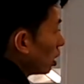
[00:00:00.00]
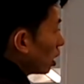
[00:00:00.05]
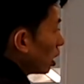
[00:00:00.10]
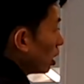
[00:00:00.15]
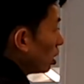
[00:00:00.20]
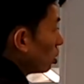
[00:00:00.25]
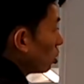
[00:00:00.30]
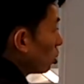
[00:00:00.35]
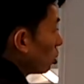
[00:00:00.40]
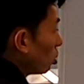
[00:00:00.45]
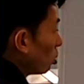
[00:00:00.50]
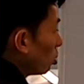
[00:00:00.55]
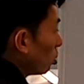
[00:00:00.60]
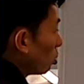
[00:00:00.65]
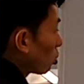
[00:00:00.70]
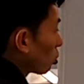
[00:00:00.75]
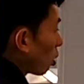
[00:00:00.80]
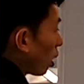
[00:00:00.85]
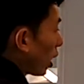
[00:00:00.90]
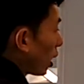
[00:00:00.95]
into
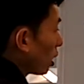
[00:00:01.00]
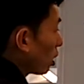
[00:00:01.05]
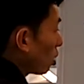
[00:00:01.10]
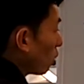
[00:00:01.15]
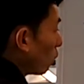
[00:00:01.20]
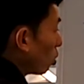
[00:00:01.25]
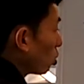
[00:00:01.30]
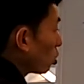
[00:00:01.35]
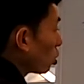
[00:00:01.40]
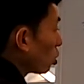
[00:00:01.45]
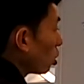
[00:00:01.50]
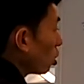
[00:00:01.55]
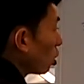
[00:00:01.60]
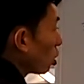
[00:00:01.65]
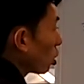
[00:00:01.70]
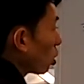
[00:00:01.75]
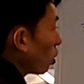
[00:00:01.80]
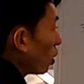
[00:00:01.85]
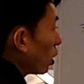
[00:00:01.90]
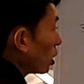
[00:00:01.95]
triangles
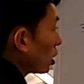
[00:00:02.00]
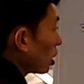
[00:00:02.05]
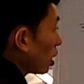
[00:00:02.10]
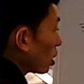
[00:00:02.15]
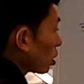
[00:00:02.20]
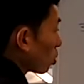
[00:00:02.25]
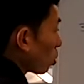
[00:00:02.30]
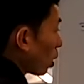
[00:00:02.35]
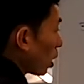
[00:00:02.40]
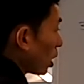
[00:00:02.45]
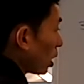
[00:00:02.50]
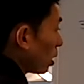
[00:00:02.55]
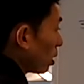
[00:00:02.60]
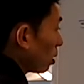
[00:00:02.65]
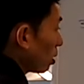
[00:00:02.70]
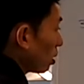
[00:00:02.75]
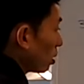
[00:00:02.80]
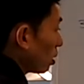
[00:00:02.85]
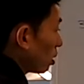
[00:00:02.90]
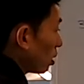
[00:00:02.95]
going this way.
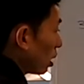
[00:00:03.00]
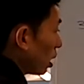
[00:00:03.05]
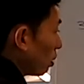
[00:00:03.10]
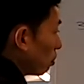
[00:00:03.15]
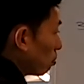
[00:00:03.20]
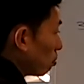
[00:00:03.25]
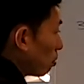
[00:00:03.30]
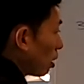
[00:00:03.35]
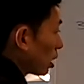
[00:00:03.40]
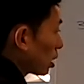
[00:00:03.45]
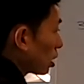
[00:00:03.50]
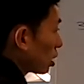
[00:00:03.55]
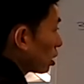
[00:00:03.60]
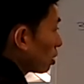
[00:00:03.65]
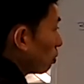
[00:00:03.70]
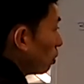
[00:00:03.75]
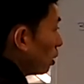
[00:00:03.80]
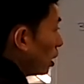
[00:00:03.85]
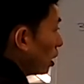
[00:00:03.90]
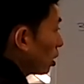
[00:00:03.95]
It
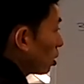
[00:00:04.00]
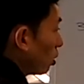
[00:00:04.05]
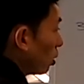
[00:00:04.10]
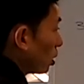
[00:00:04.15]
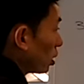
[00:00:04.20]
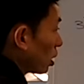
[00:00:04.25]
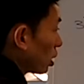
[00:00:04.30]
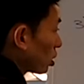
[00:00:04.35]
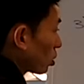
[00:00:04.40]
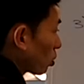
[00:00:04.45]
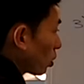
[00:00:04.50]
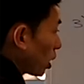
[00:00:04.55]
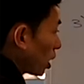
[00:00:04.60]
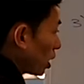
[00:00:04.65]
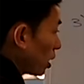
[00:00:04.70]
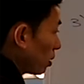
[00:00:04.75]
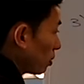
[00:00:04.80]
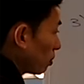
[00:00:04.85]
must be going this way.